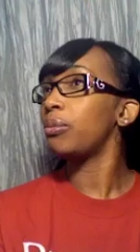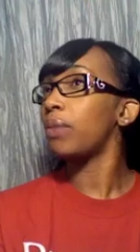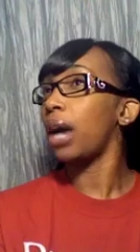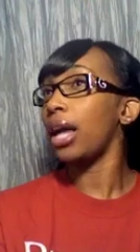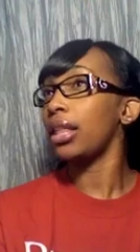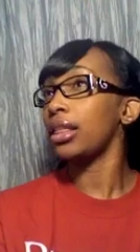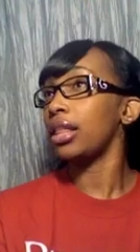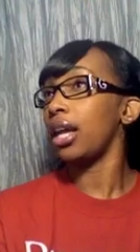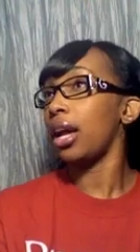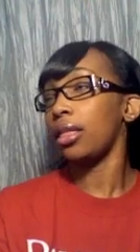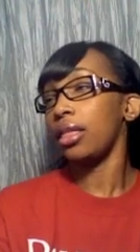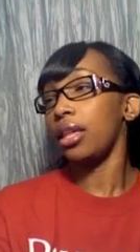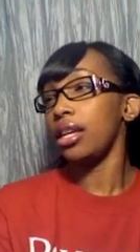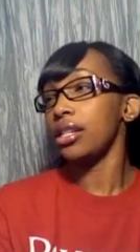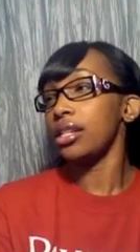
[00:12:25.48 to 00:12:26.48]
I, I
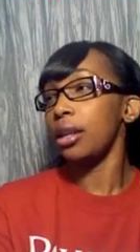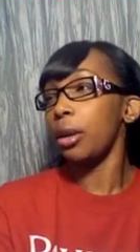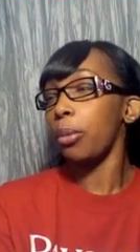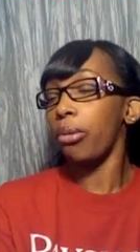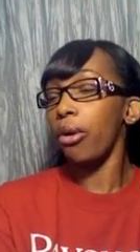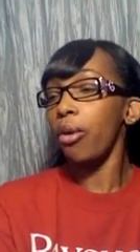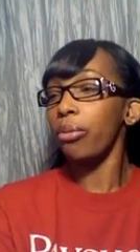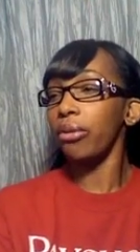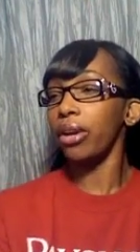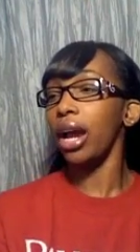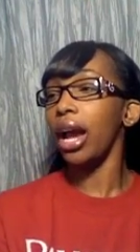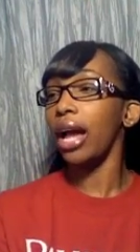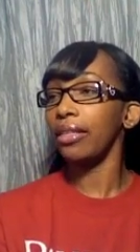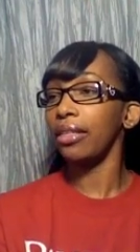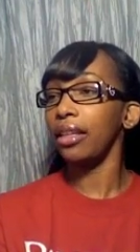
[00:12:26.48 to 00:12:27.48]
think it's inappropriate.
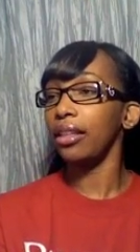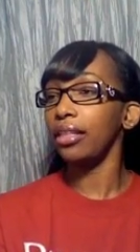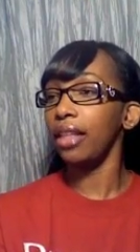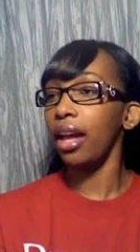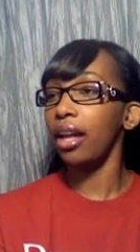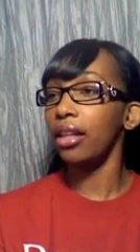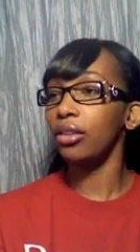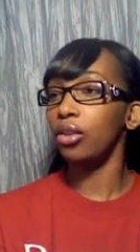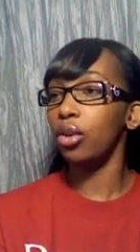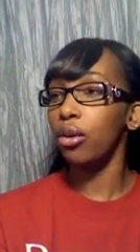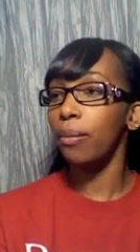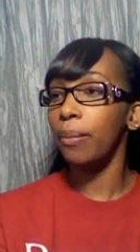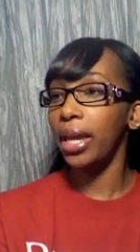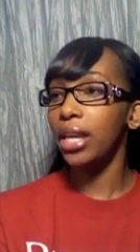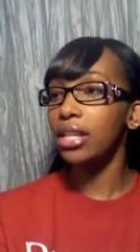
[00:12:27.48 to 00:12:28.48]
I think that your
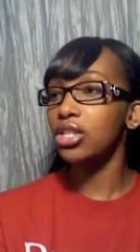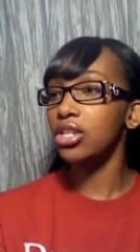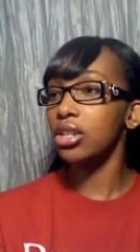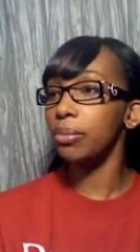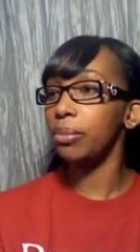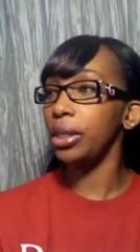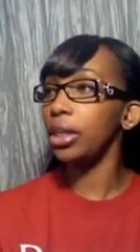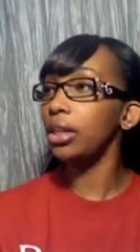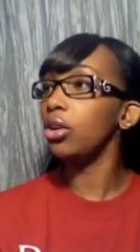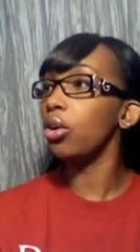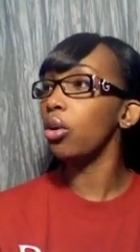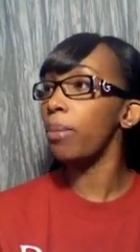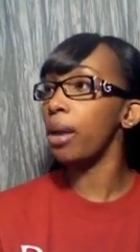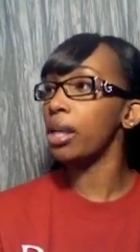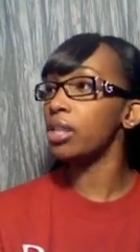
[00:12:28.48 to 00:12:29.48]
mate should be
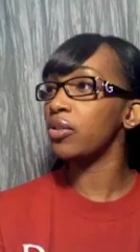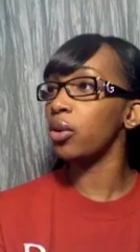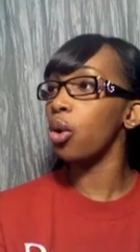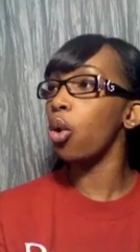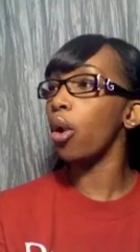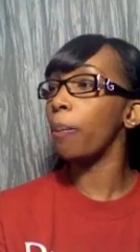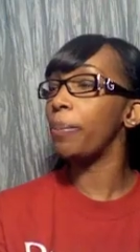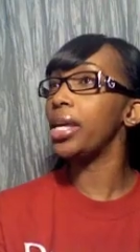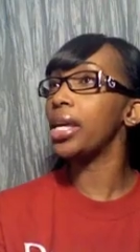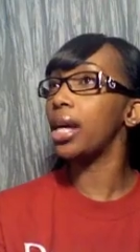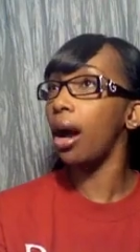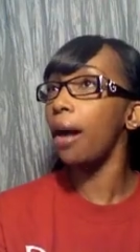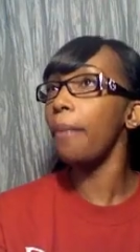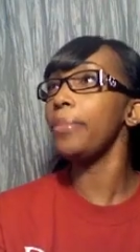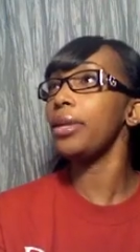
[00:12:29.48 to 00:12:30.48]
your best friend or
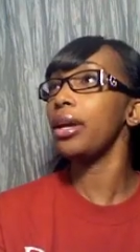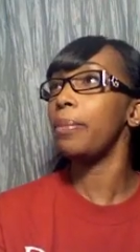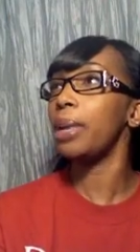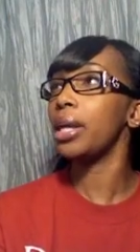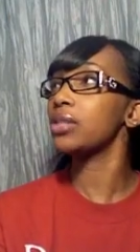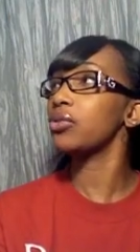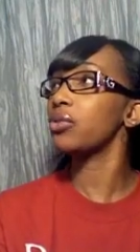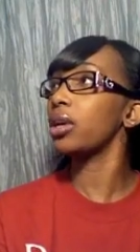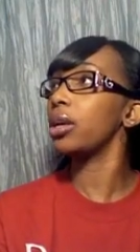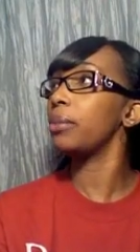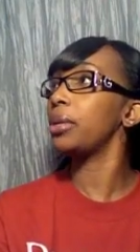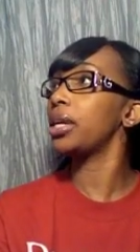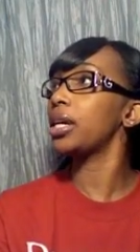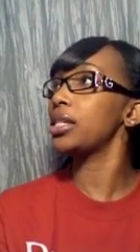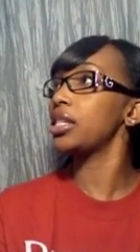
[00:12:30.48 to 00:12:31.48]
become your best friend
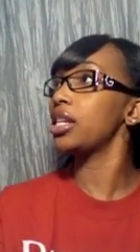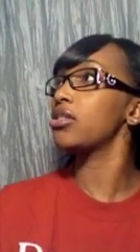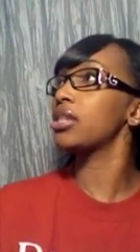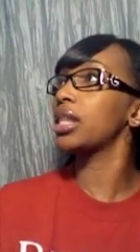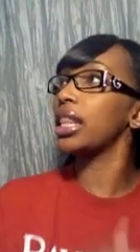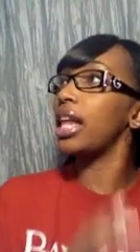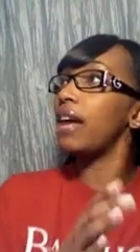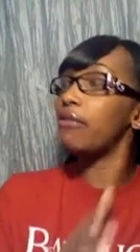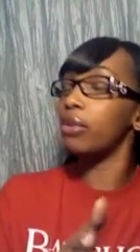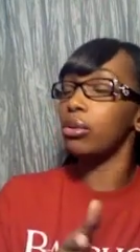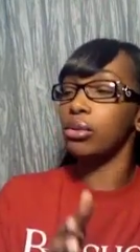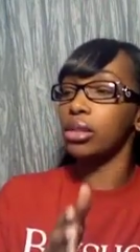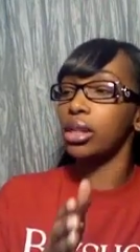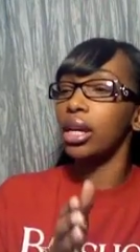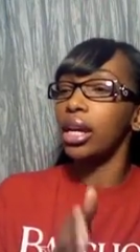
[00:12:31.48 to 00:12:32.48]
because there's
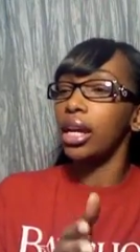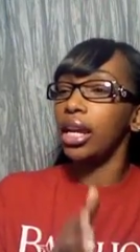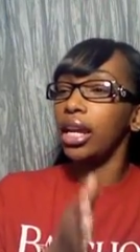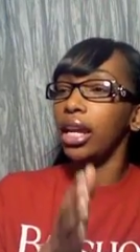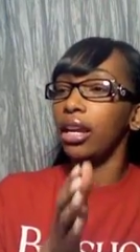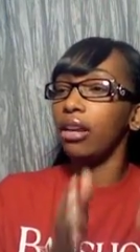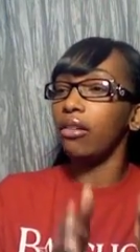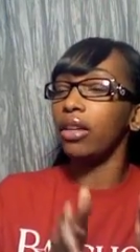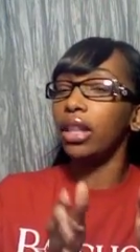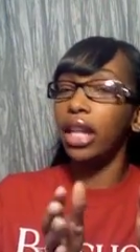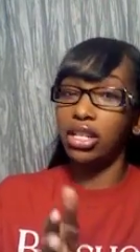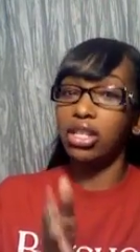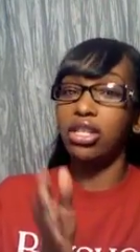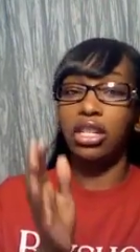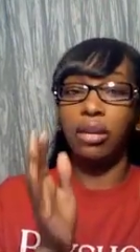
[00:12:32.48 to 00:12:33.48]
levels in a
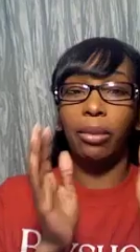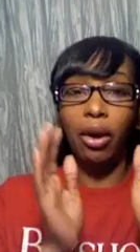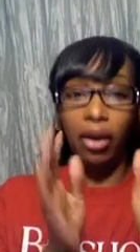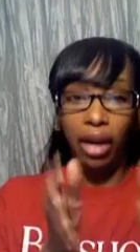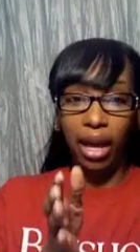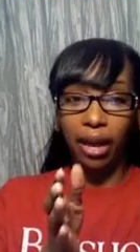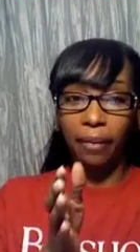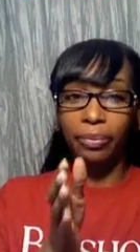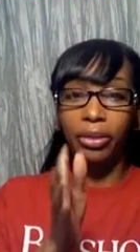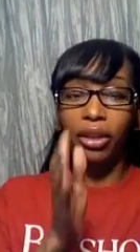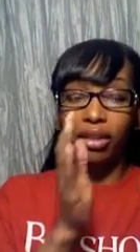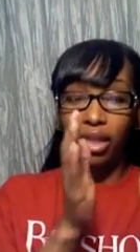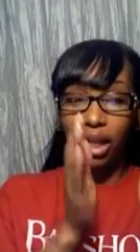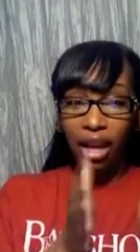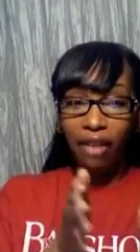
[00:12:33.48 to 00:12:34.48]
relationship. Okay,
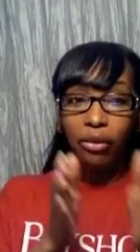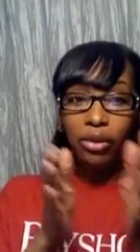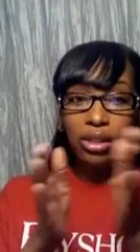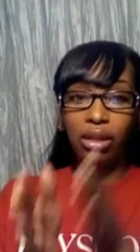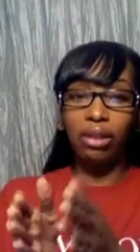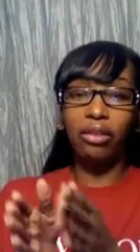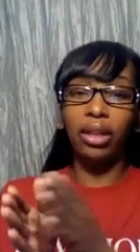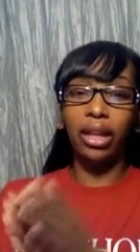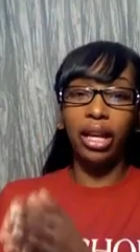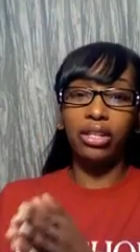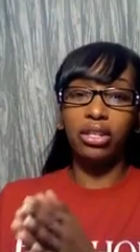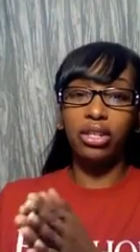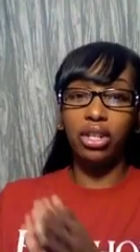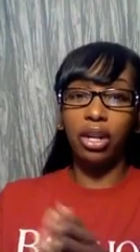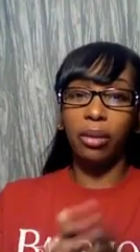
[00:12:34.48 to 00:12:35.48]
there's levels in a
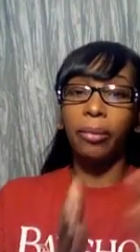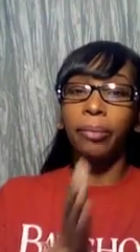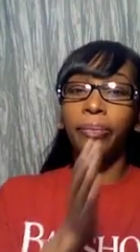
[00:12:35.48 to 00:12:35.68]
relationship